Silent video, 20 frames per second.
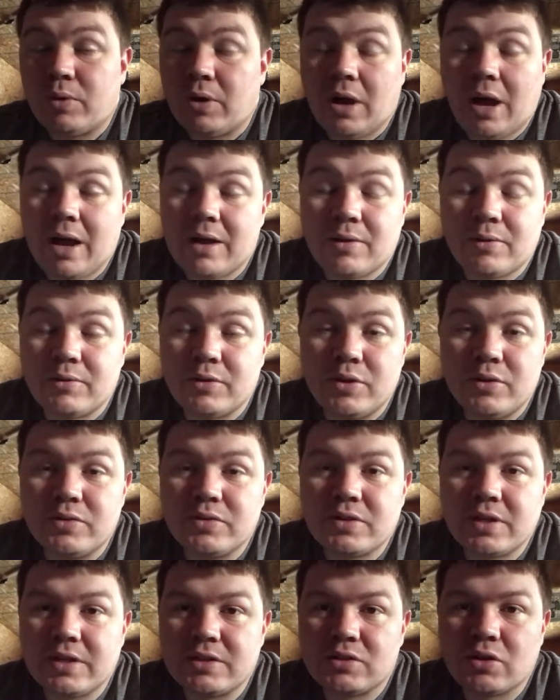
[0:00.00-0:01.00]
I don't
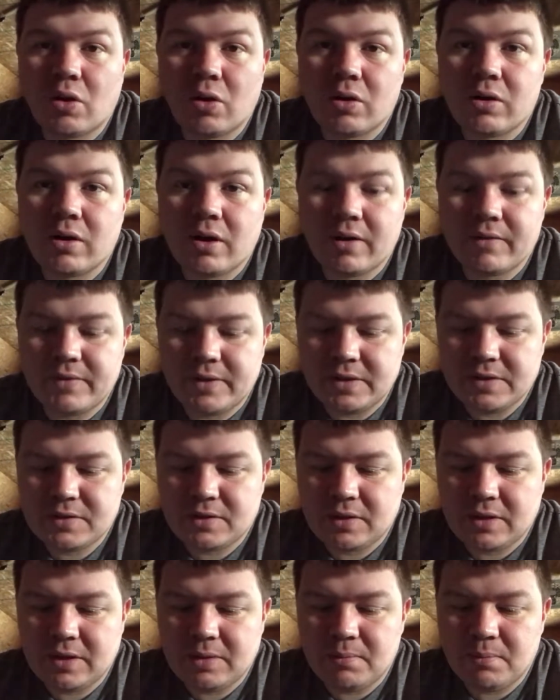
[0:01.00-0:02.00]
use things hard,
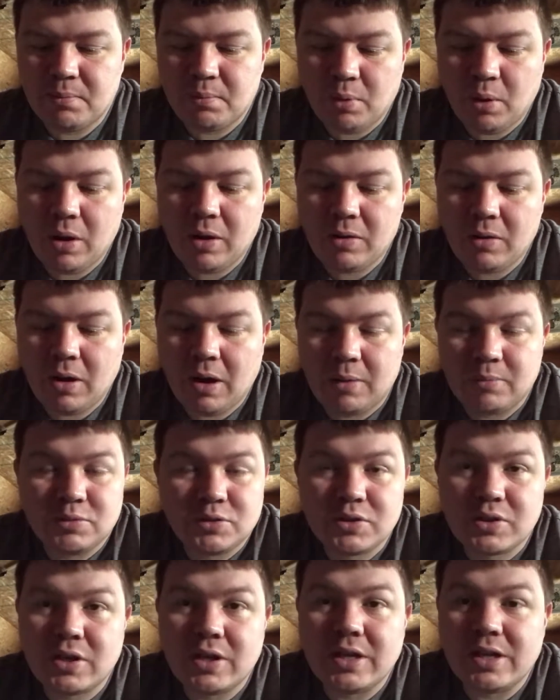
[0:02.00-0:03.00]
obviously, but I'm
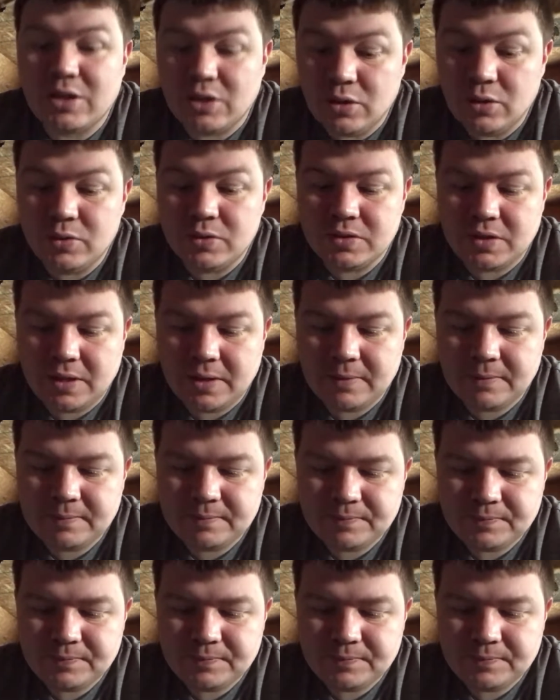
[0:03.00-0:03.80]
just going to use it.